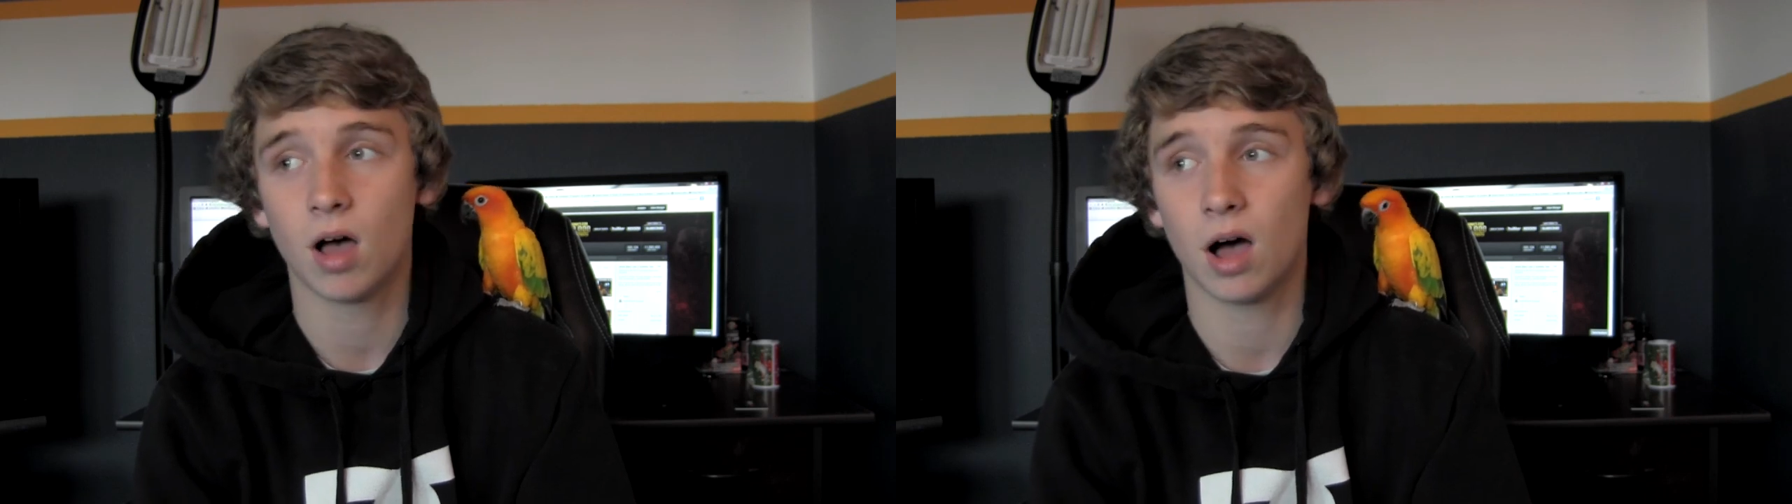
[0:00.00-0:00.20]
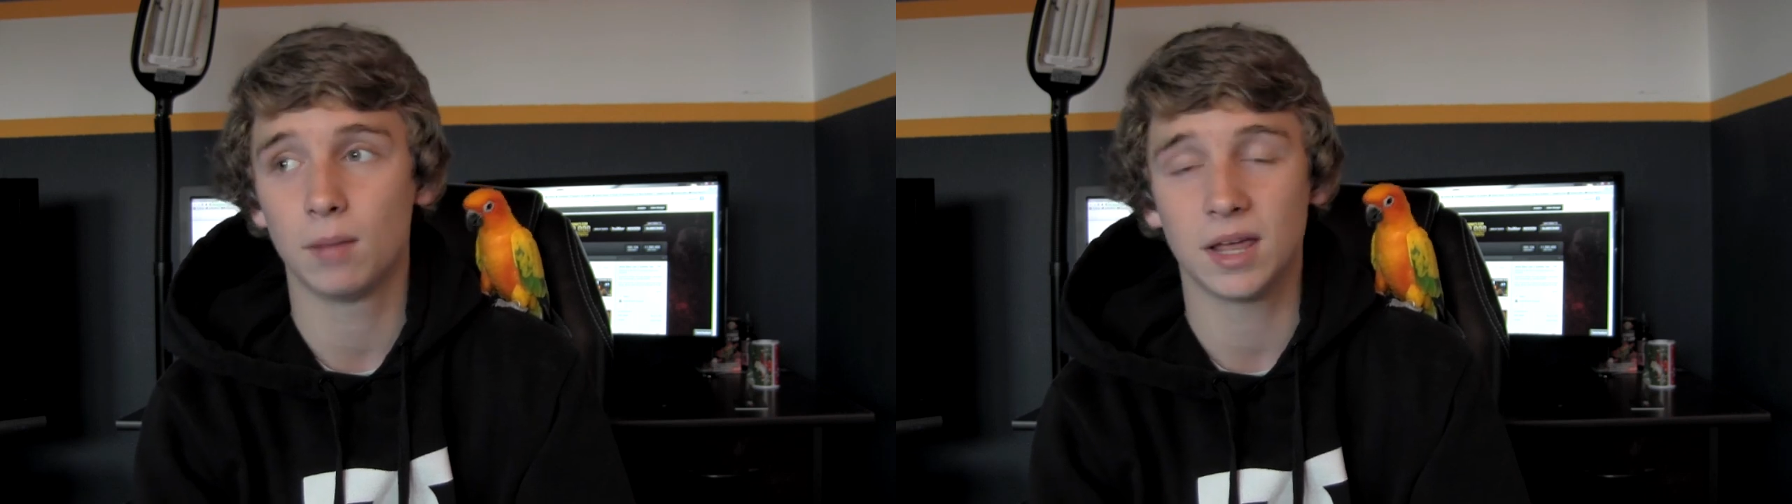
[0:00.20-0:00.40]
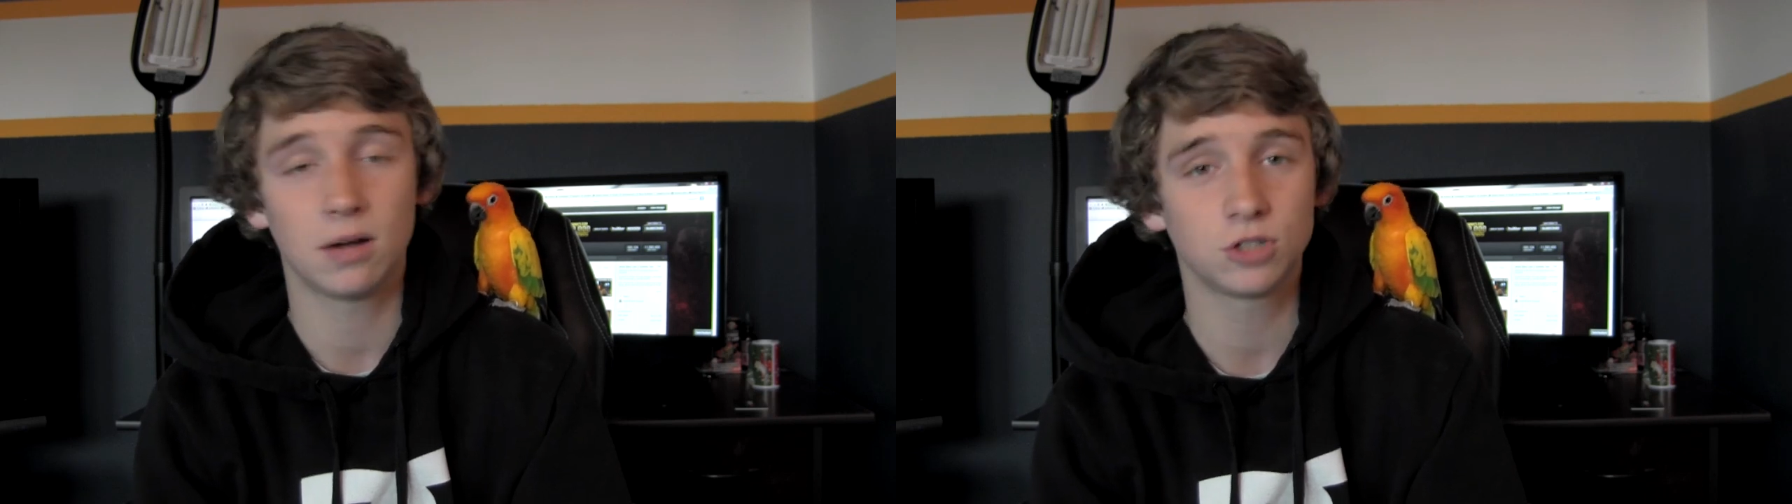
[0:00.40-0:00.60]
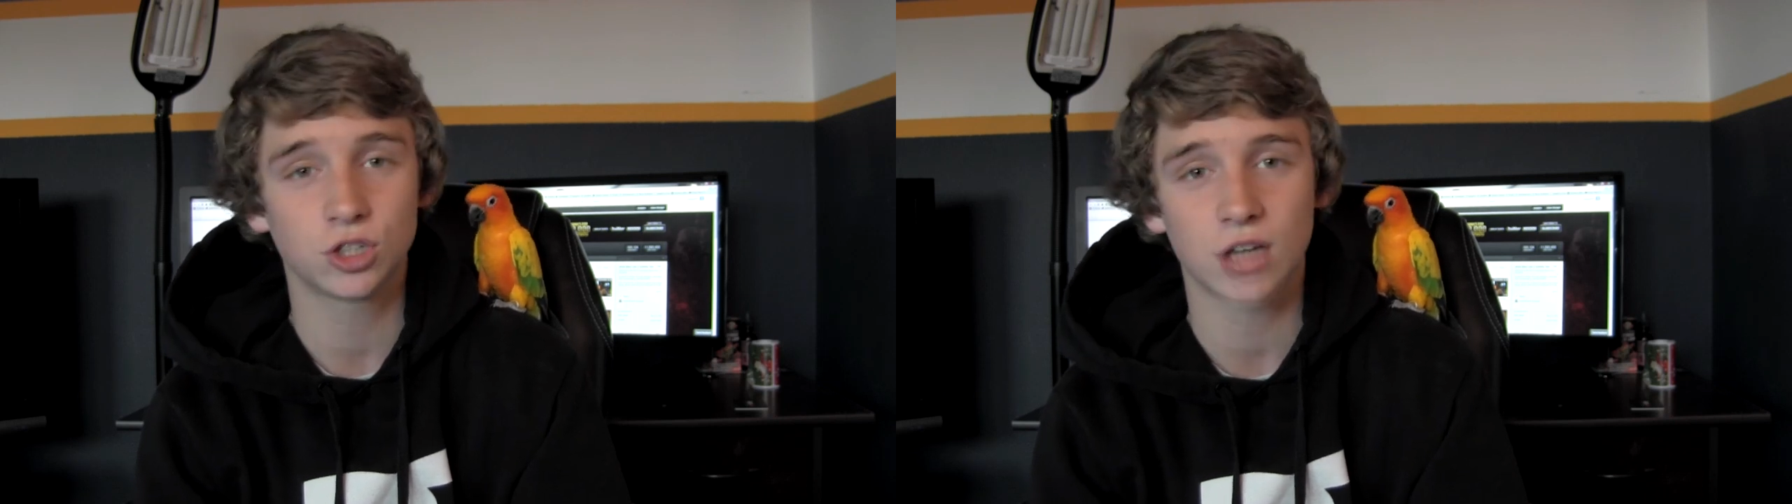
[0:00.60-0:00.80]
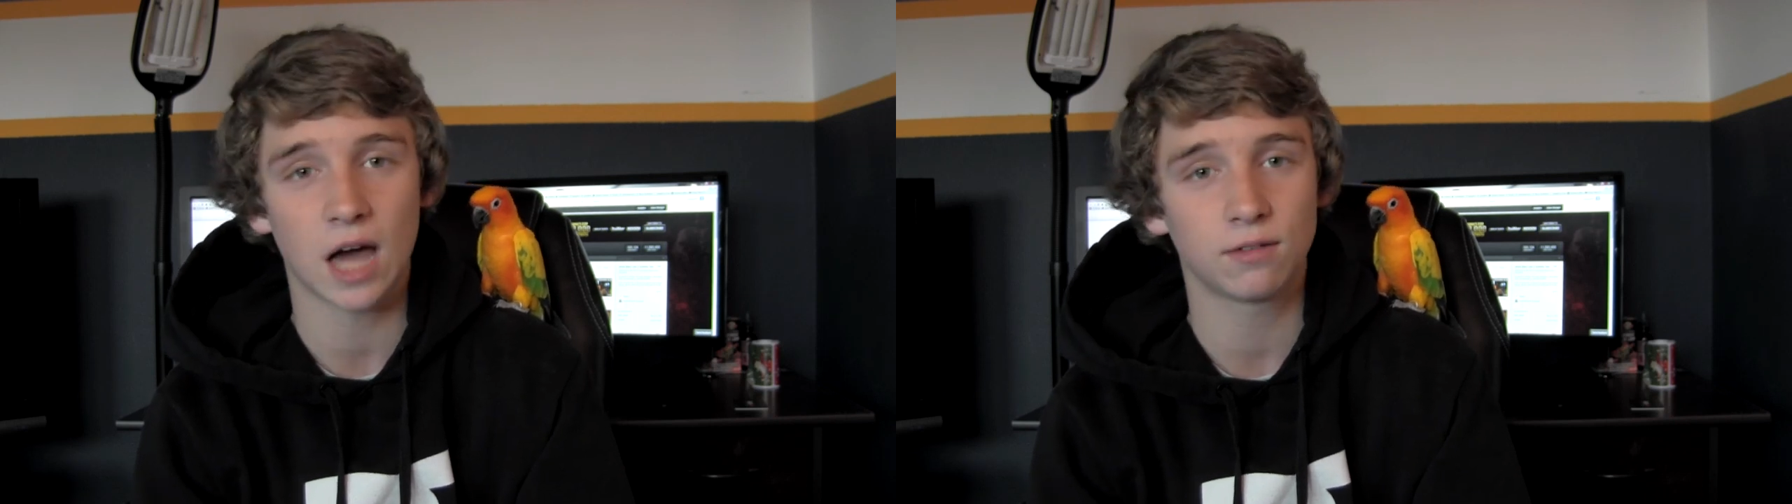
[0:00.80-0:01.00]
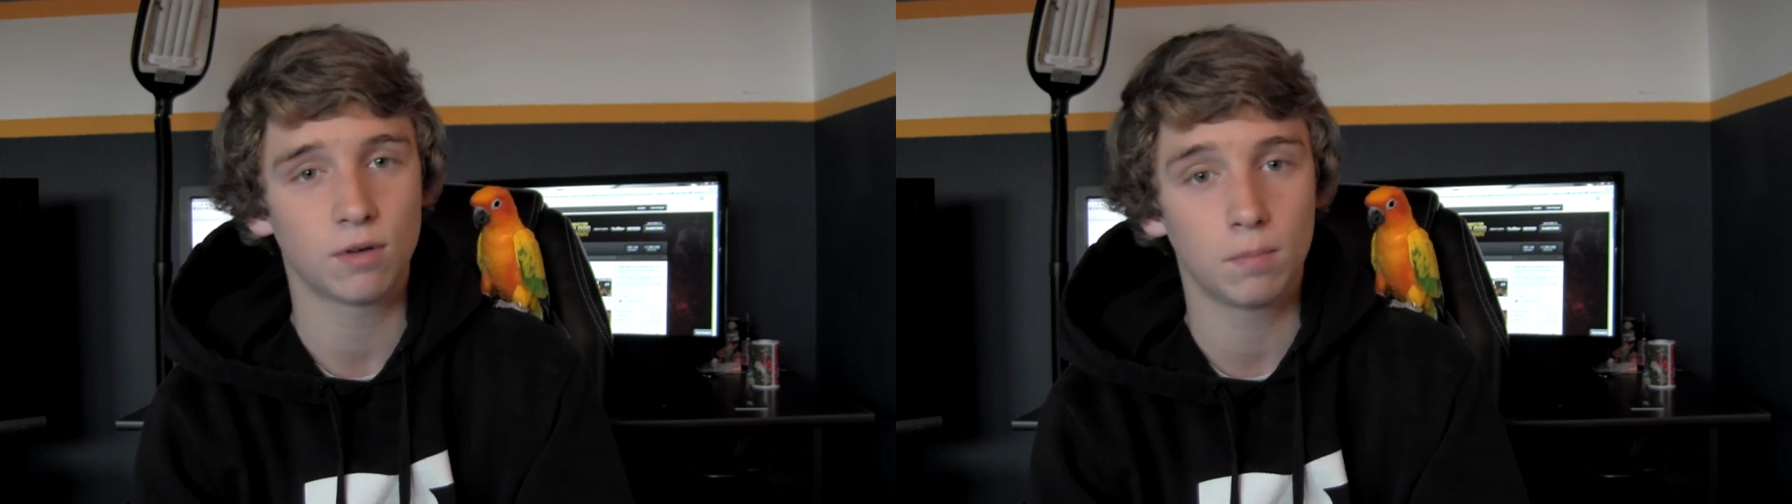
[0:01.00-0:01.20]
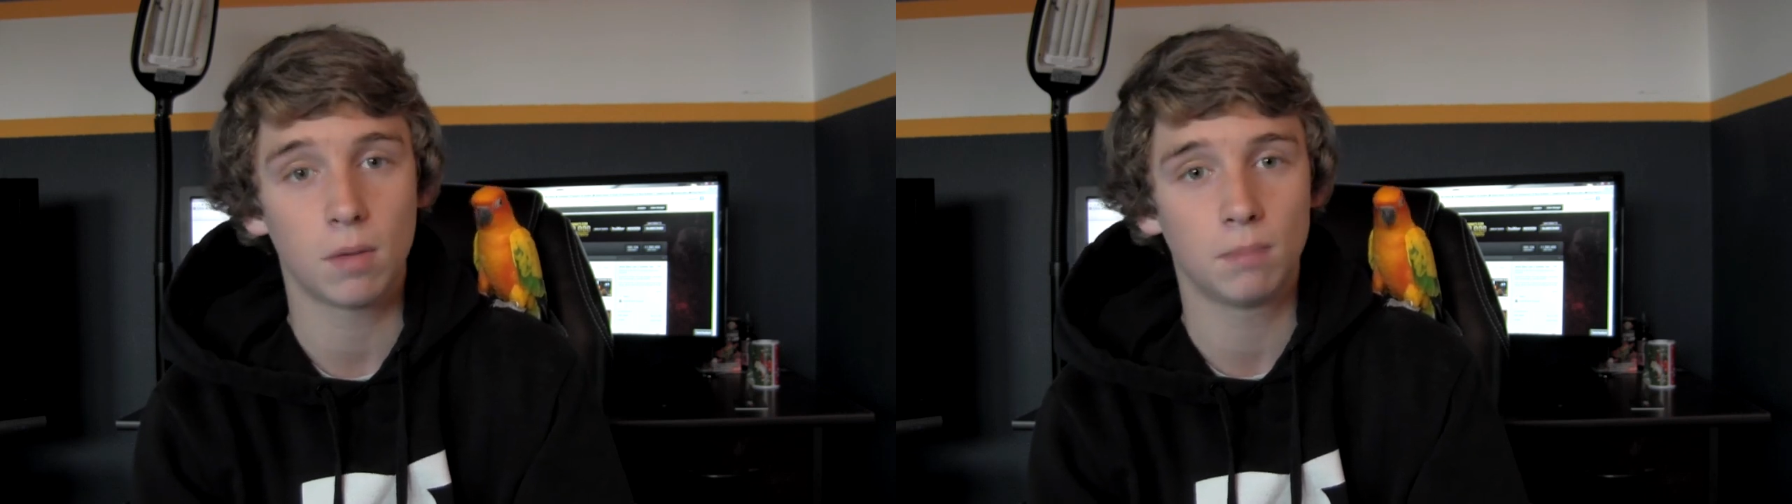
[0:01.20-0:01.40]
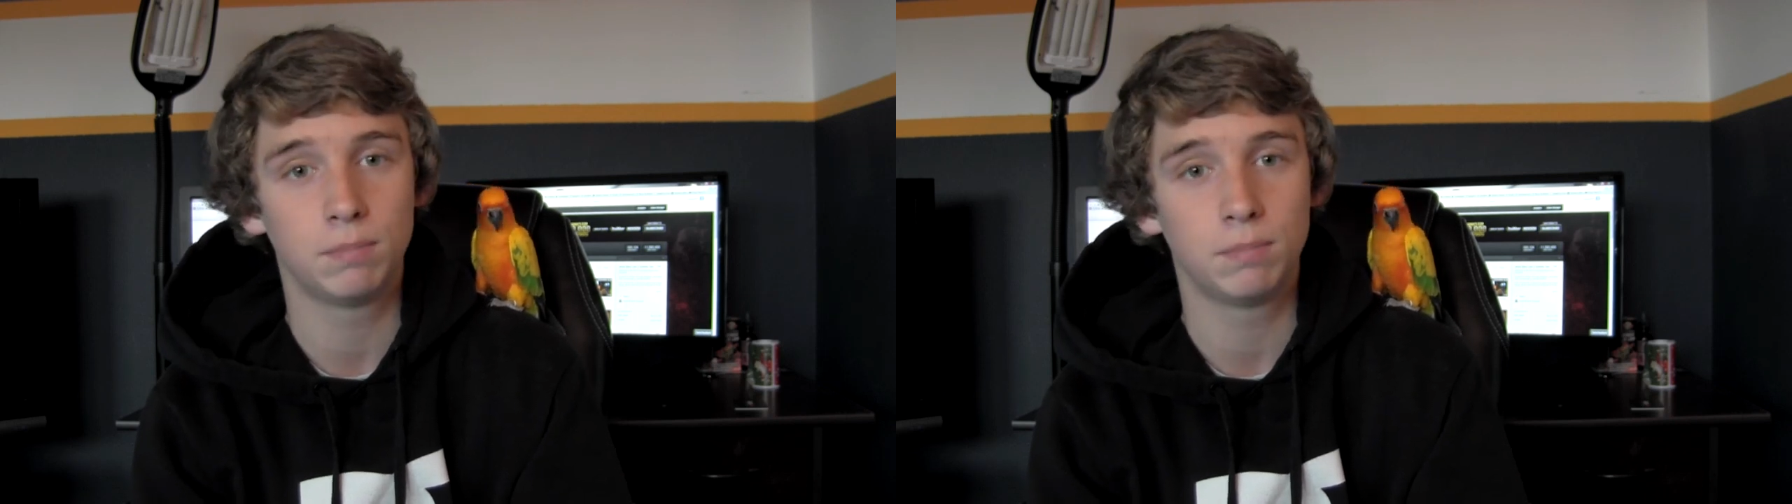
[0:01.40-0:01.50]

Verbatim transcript: um, and it was just kind of a,